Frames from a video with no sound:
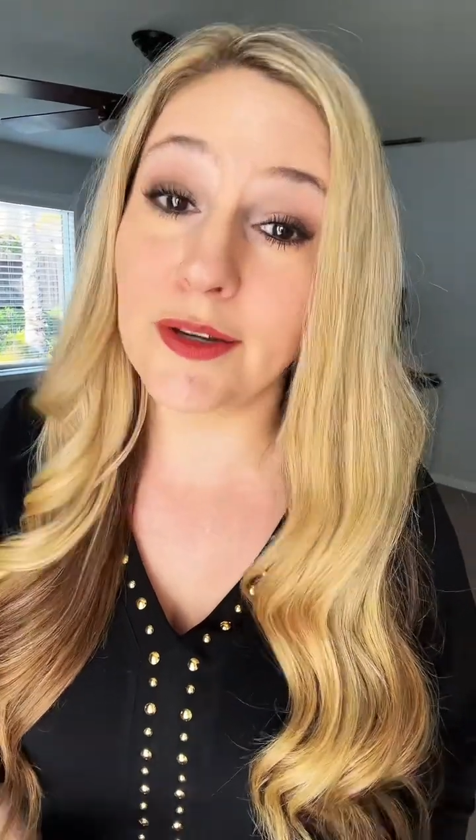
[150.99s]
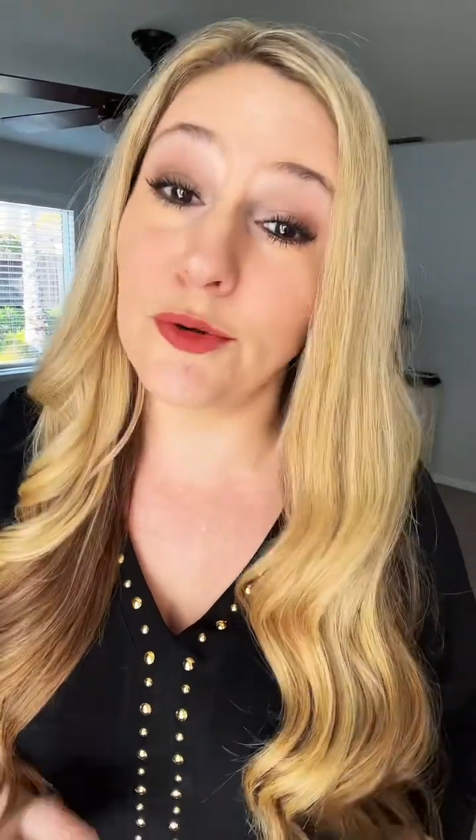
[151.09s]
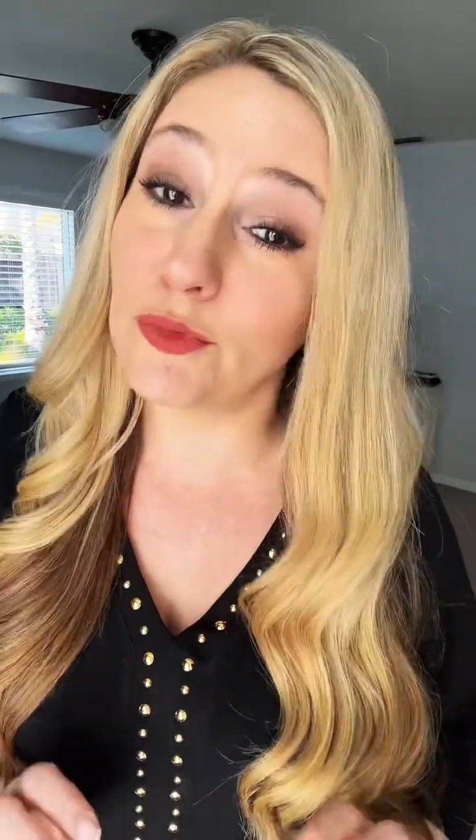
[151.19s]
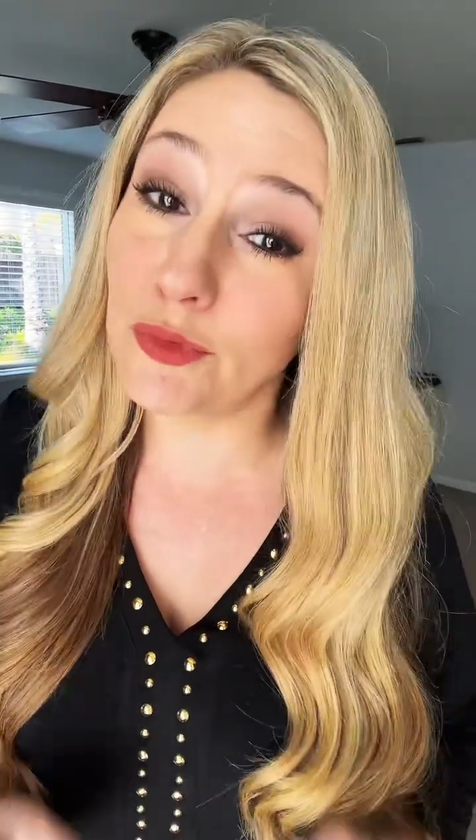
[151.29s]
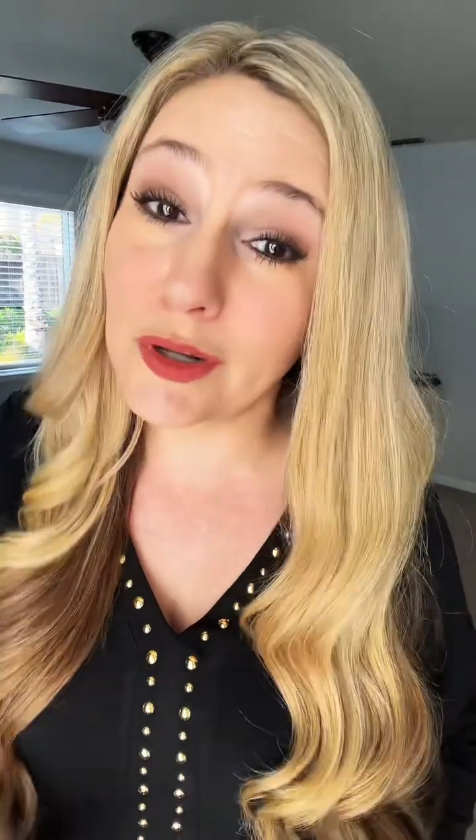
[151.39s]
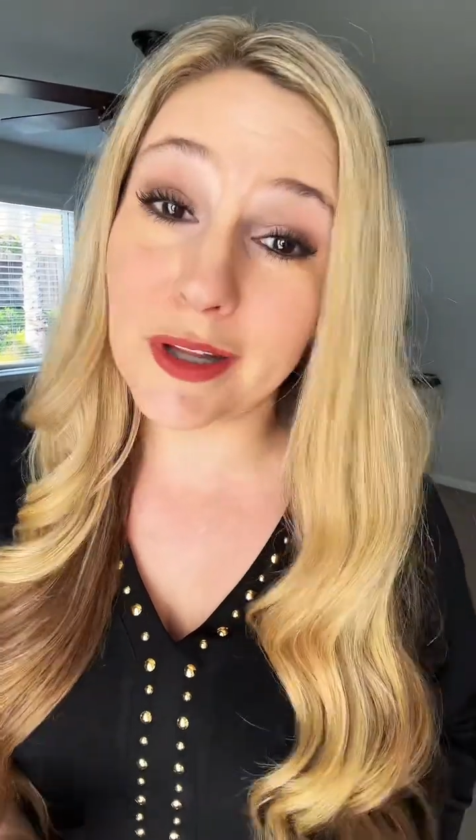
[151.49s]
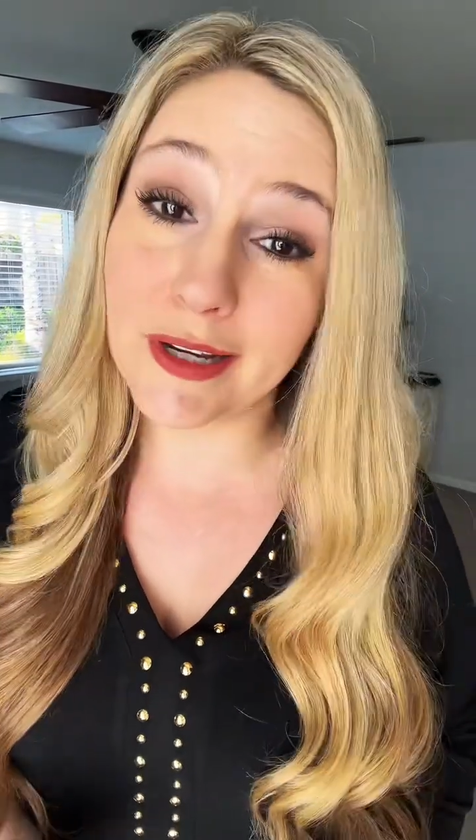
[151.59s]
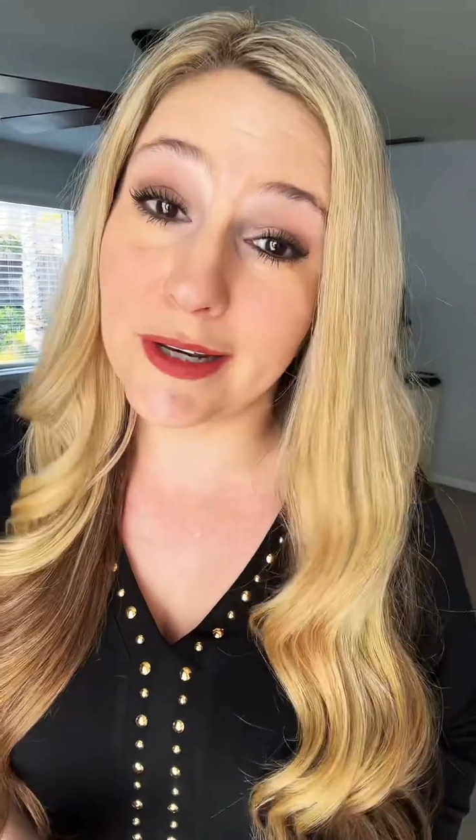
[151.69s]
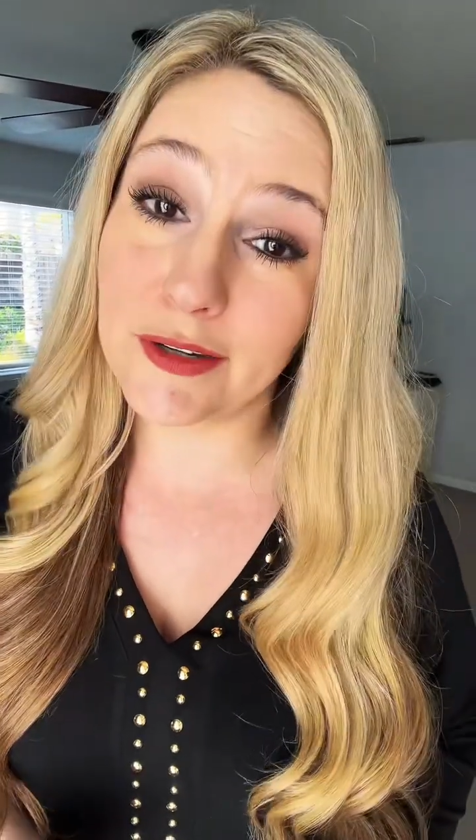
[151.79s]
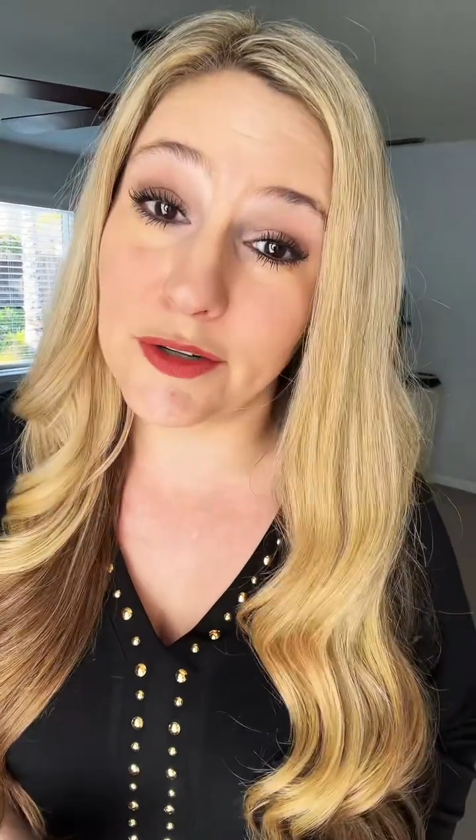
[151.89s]
you really
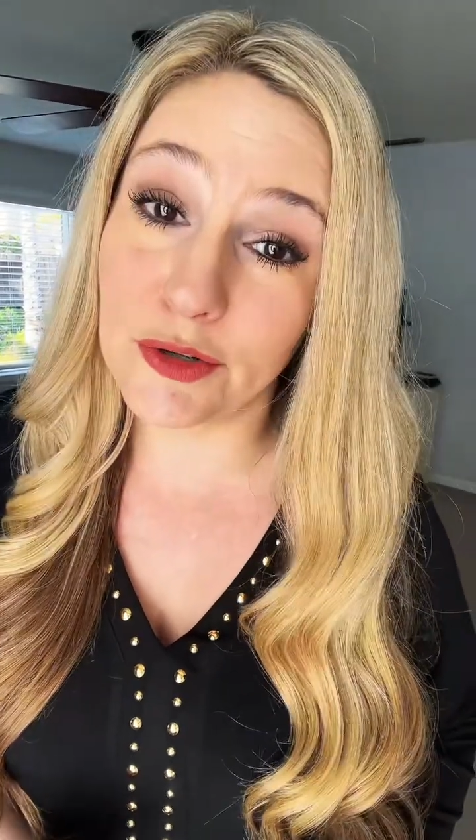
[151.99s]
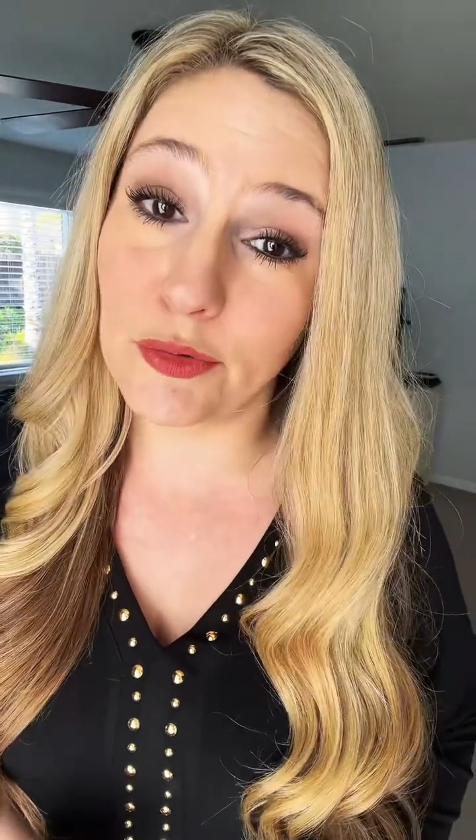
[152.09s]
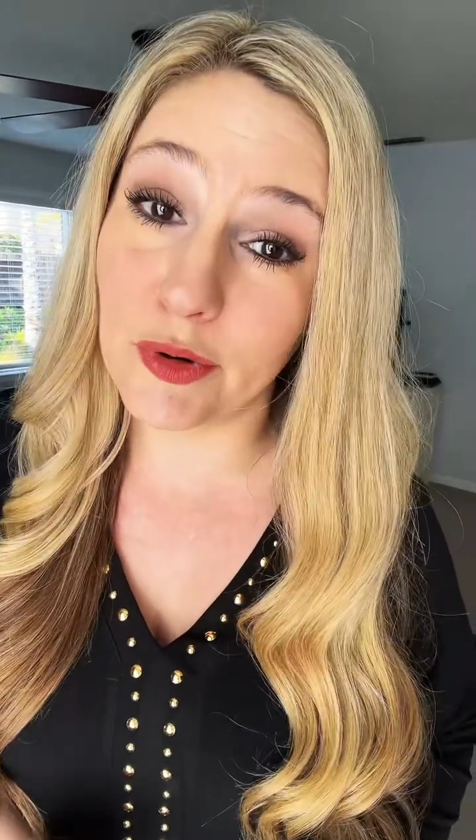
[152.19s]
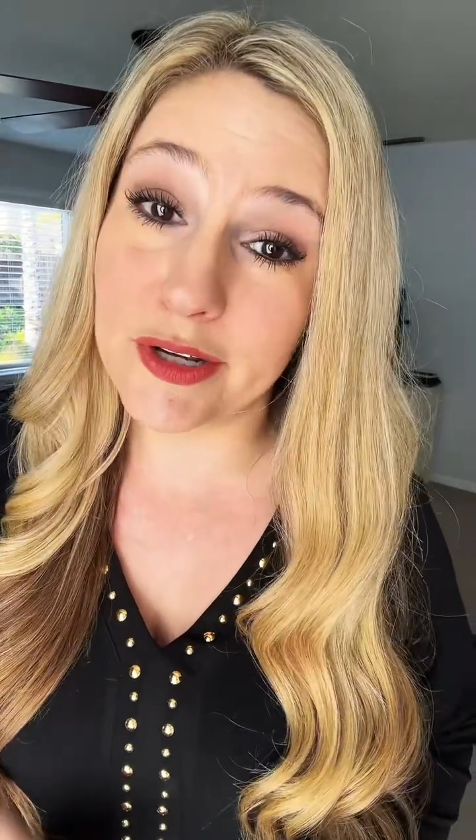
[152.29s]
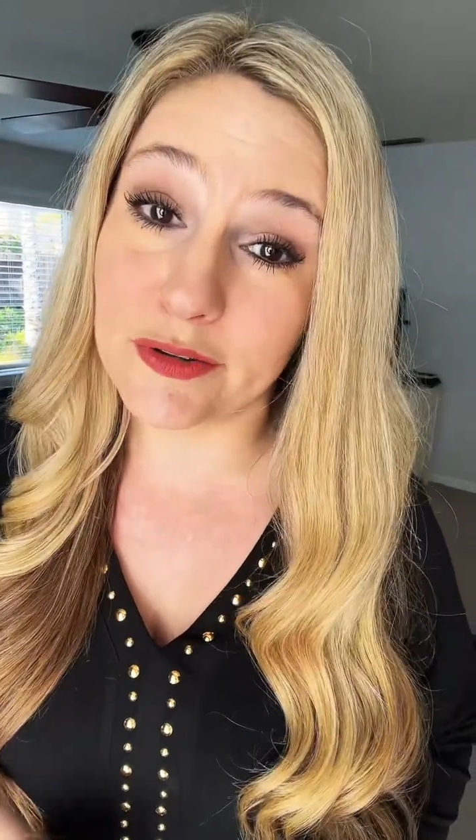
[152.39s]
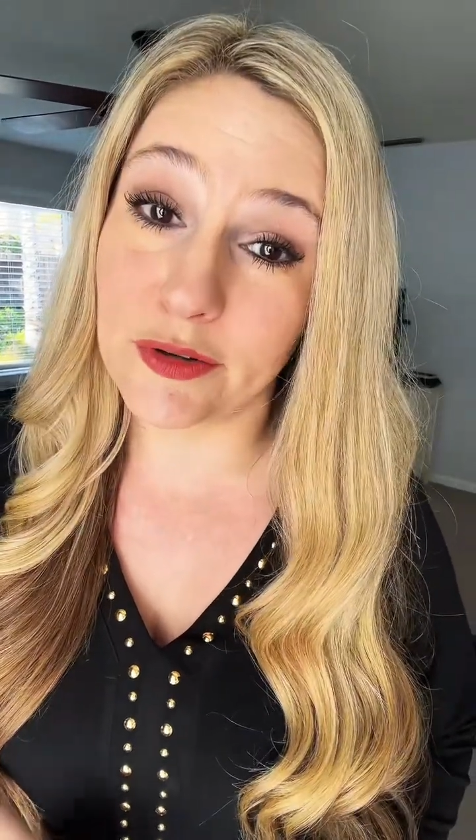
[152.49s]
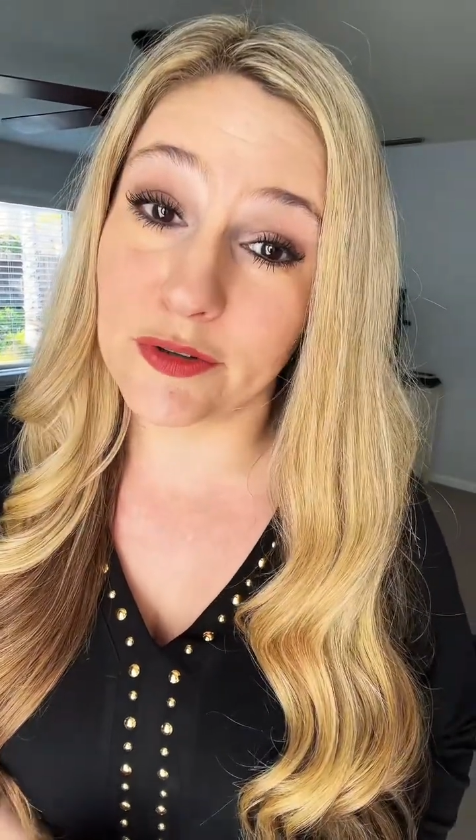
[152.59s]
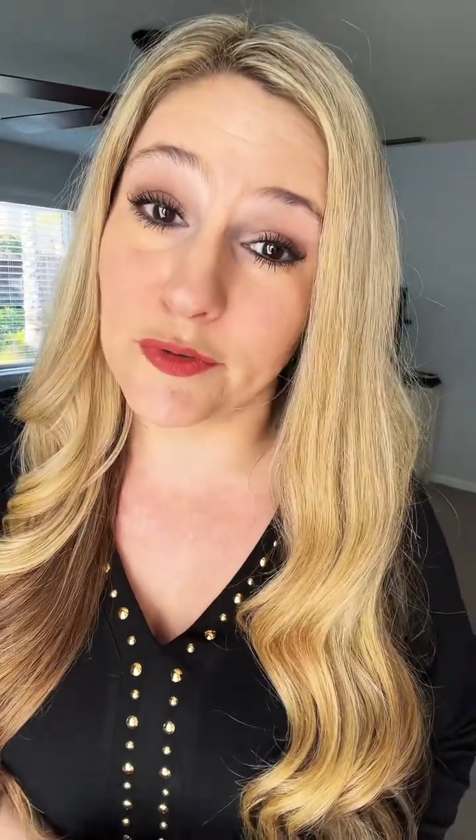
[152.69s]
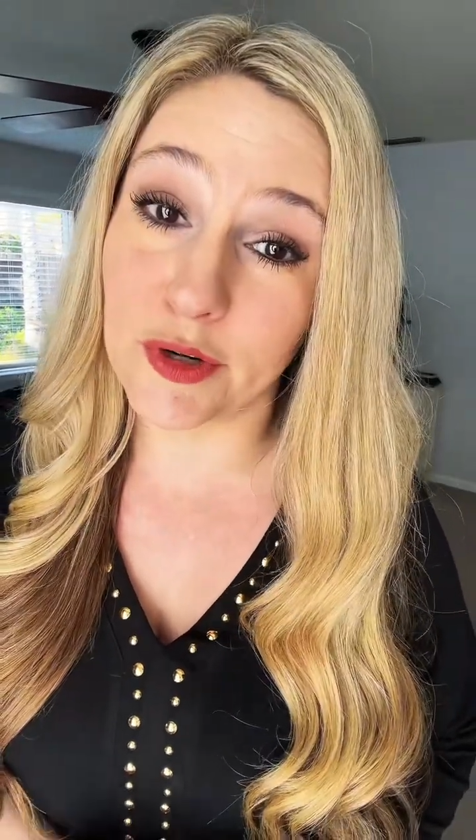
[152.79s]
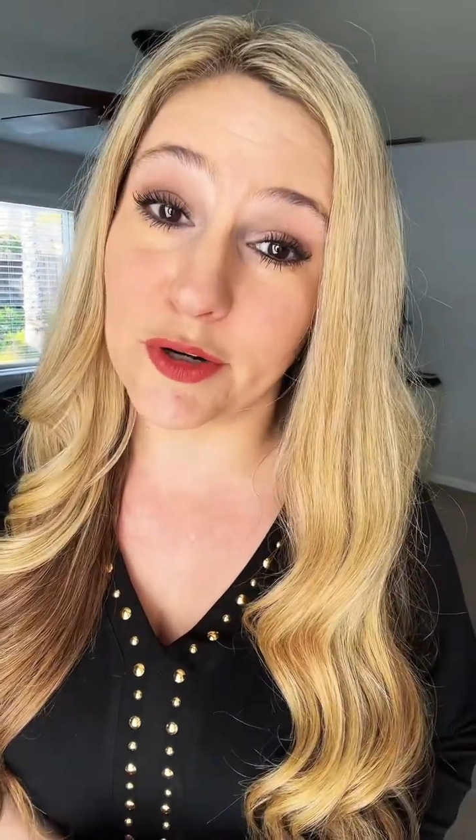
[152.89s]
need to do
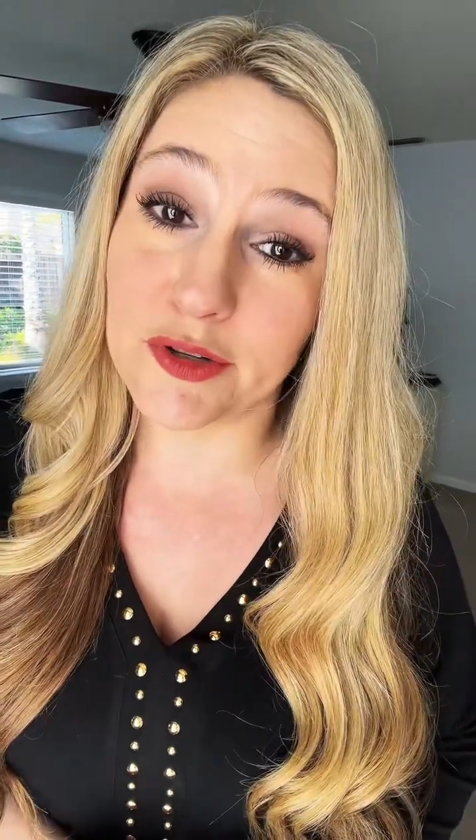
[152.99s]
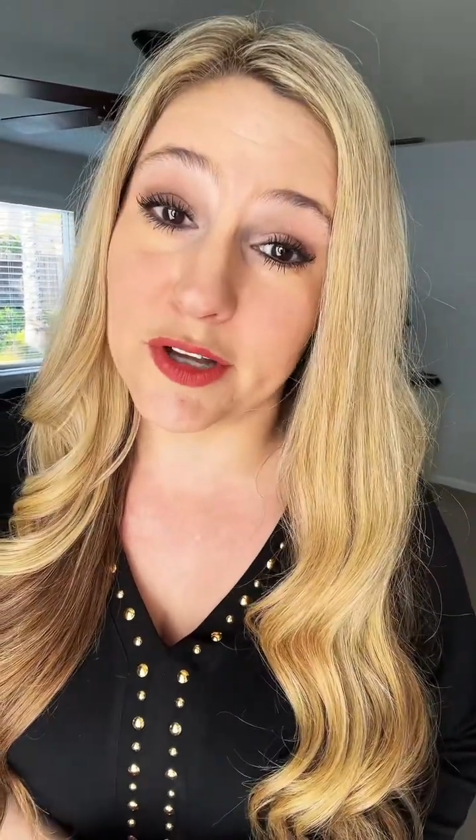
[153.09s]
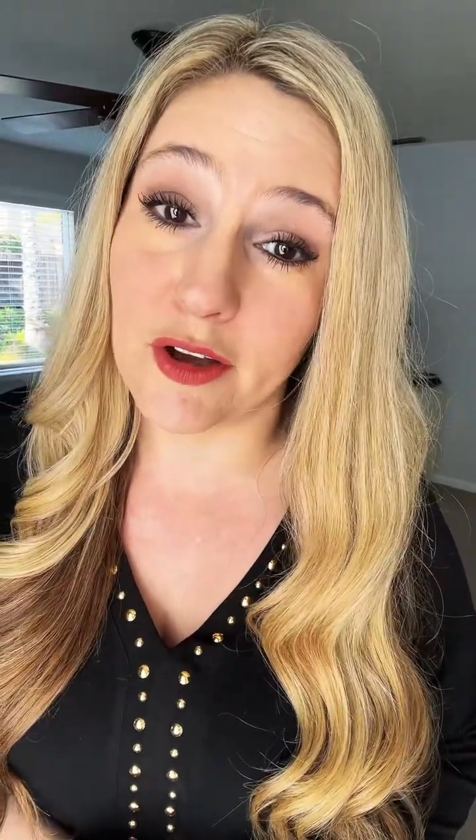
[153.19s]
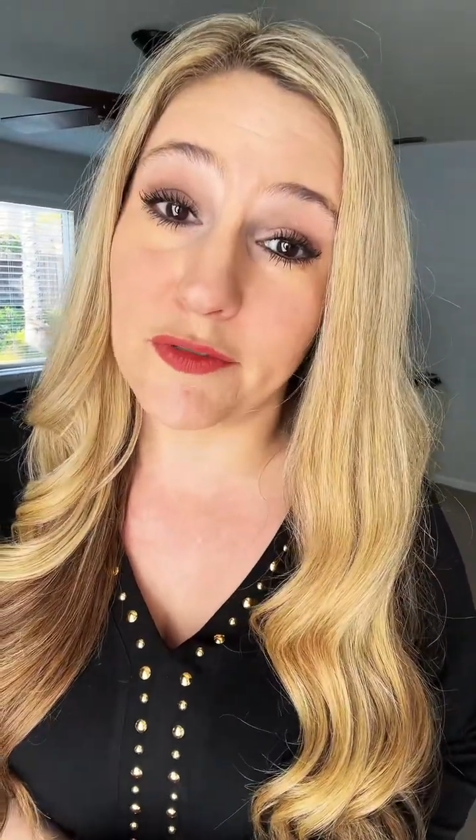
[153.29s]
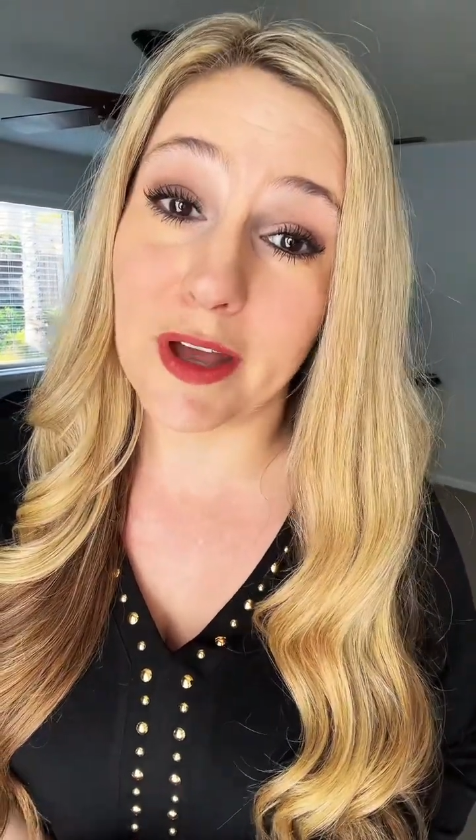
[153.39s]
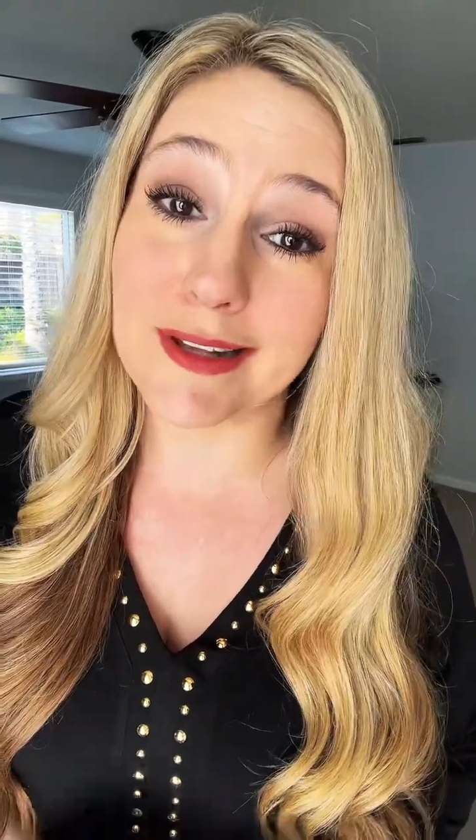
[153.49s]
research for yourself